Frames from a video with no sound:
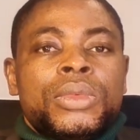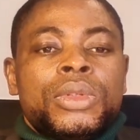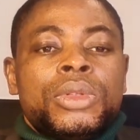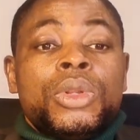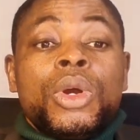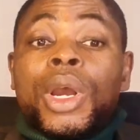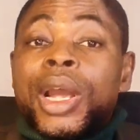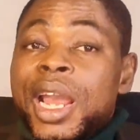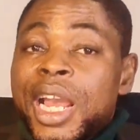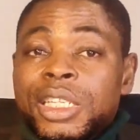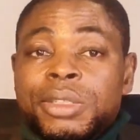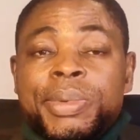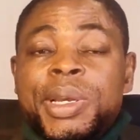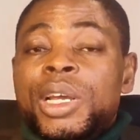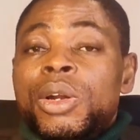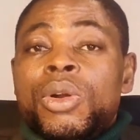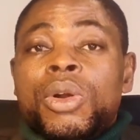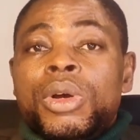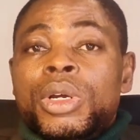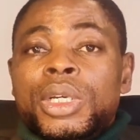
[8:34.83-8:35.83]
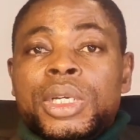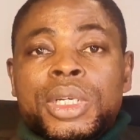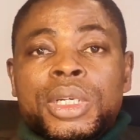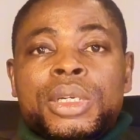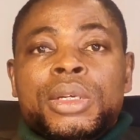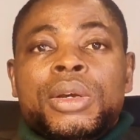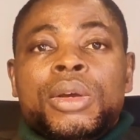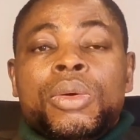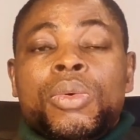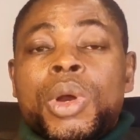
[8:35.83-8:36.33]
Don't get me wrong,
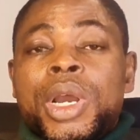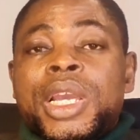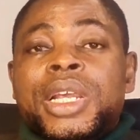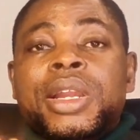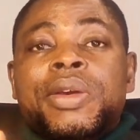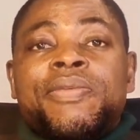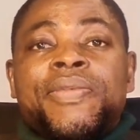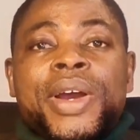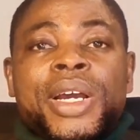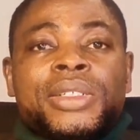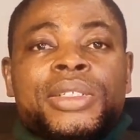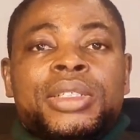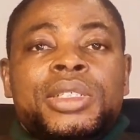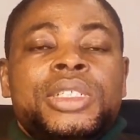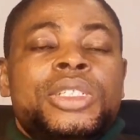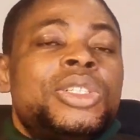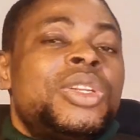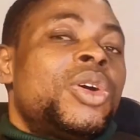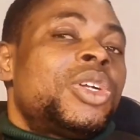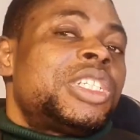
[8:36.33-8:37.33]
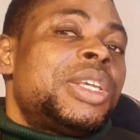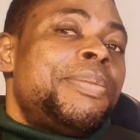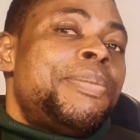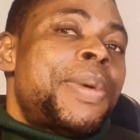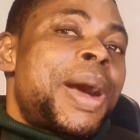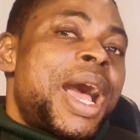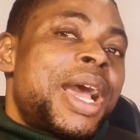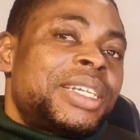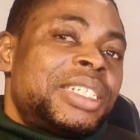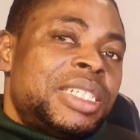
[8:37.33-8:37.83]
working in a factory is not a
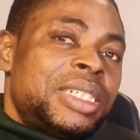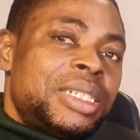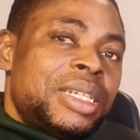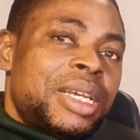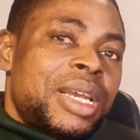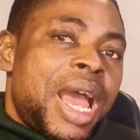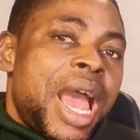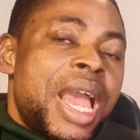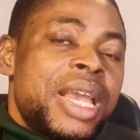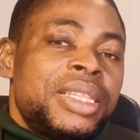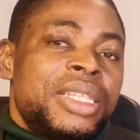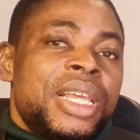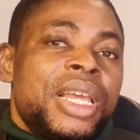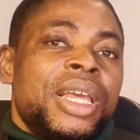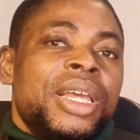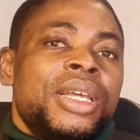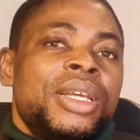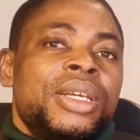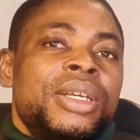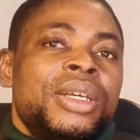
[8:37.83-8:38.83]
bad idea.